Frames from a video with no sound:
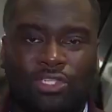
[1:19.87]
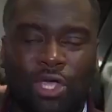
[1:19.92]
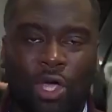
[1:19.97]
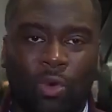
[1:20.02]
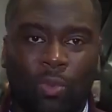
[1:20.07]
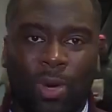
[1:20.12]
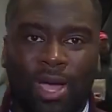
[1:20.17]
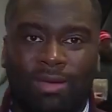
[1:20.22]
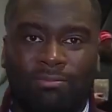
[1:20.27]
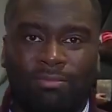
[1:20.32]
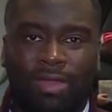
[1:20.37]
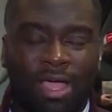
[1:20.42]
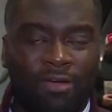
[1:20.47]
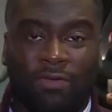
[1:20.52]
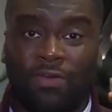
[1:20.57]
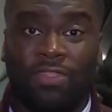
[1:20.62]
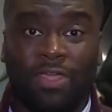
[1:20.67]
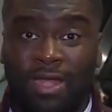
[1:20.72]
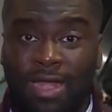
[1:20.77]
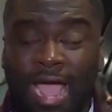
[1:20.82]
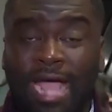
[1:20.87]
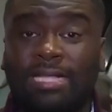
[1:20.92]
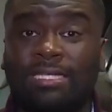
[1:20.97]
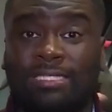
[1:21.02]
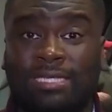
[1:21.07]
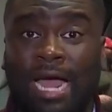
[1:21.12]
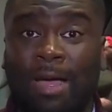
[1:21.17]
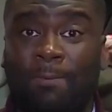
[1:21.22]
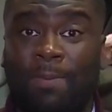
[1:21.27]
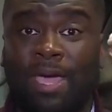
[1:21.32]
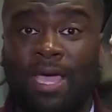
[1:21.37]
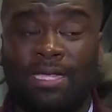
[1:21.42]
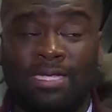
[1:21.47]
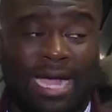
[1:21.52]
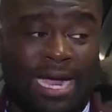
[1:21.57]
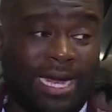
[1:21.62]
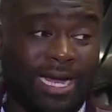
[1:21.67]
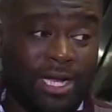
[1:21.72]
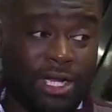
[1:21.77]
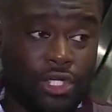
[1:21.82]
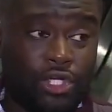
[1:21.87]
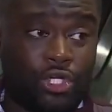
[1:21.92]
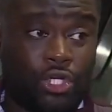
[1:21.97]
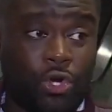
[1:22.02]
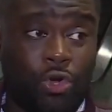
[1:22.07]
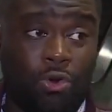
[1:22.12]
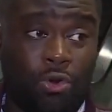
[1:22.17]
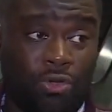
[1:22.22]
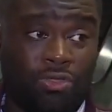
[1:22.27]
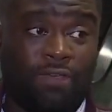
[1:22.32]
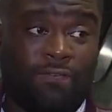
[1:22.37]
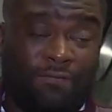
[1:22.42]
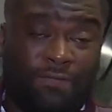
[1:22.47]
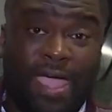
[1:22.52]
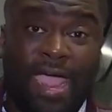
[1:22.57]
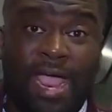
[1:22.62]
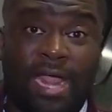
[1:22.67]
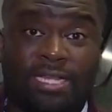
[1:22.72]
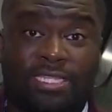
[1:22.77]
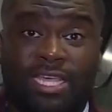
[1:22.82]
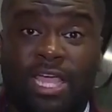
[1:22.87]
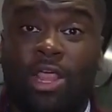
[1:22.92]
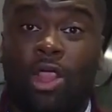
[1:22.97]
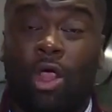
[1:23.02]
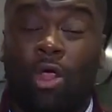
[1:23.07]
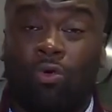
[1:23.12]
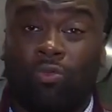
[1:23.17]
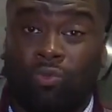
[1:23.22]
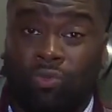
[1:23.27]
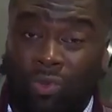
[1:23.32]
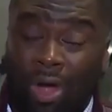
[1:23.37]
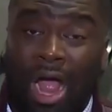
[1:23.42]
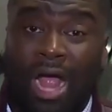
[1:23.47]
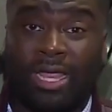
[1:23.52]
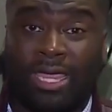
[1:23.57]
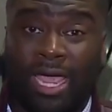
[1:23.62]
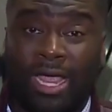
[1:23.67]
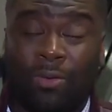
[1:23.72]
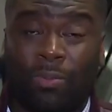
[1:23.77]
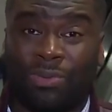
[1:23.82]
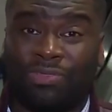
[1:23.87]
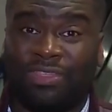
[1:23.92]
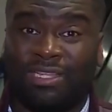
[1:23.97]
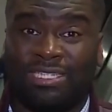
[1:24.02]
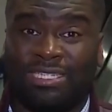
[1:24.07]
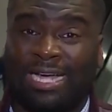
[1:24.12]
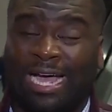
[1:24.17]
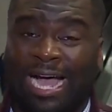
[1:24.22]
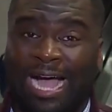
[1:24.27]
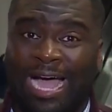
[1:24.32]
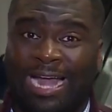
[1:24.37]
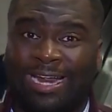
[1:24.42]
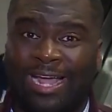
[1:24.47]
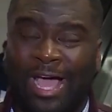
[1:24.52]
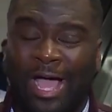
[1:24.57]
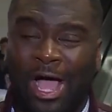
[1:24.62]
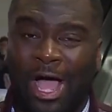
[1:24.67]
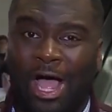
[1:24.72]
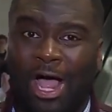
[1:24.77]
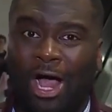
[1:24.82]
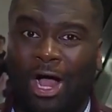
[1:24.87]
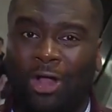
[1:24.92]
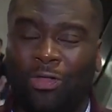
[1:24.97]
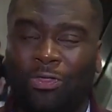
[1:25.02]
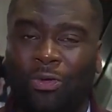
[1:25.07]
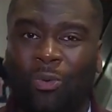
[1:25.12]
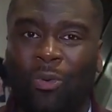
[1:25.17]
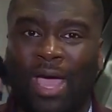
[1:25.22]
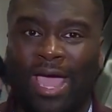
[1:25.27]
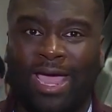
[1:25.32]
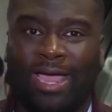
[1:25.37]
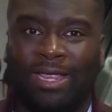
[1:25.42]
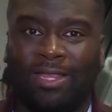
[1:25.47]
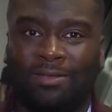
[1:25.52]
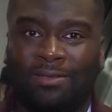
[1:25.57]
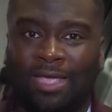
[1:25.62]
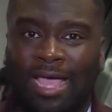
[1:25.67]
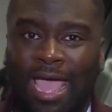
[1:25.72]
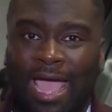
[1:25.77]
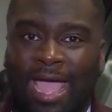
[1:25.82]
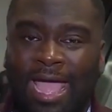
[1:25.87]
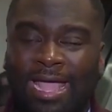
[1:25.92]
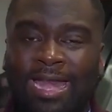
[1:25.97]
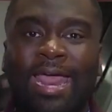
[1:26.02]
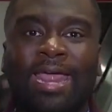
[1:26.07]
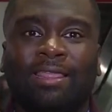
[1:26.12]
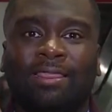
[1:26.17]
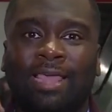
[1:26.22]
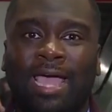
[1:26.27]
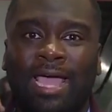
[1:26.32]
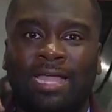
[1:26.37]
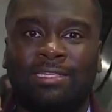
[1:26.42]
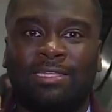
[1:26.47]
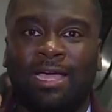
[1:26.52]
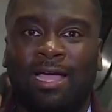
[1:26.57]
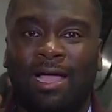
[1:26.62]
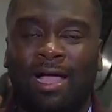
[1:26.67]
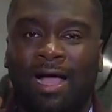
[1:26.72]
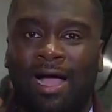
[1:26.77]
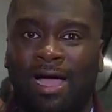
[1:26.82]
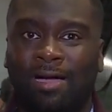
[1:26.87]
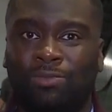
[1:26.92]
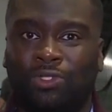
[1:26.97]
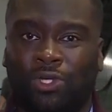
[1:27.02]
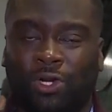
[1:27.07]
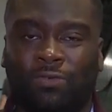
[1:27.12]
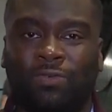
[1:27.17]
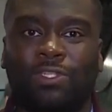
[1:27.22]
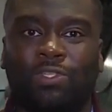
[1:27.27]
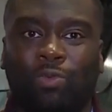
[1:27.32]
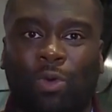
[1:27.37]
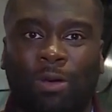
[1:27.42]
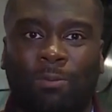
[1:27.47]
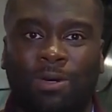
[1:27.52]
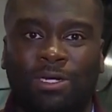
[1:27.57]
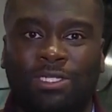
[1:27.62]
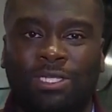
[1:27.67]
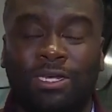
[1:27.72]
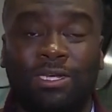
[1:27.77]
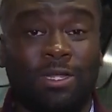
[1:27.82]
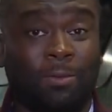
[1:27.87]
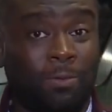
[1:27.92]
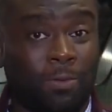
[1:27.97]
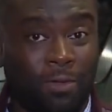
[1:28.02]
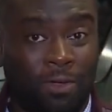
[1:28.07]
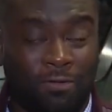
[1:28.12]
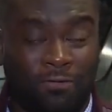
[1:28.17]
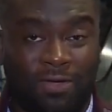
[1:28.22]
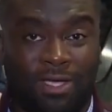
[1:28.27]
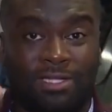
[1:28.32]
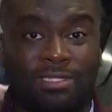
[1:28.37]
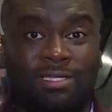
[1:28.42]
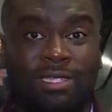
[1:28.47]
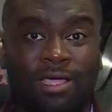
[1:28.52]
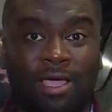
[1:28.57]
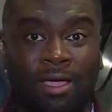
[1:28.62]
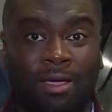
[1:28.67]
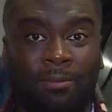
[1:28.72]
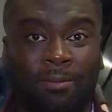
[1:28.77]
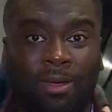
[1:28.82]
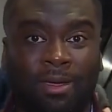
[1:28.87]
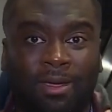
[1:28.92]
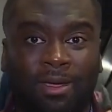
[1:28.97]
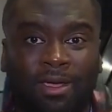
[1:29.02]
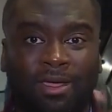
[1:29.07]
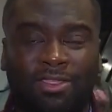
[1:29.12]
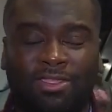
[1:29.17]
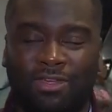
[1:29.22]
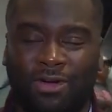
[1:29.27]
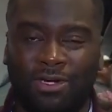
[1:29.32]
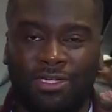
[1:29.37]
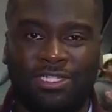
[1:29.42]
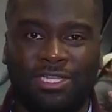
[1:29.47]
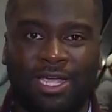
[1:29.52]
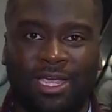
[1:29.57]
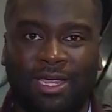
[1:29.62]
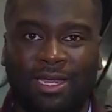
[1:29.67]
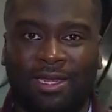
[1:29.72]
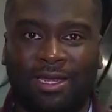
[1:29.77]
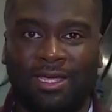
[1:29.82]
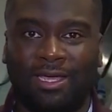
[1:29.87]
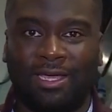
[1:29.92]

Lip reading: So whatever the next stop is, I can assure you the fans, they are rocking with the Tide all the way. In Atlanta, I'm Jarvis Robertson, WBTM 13.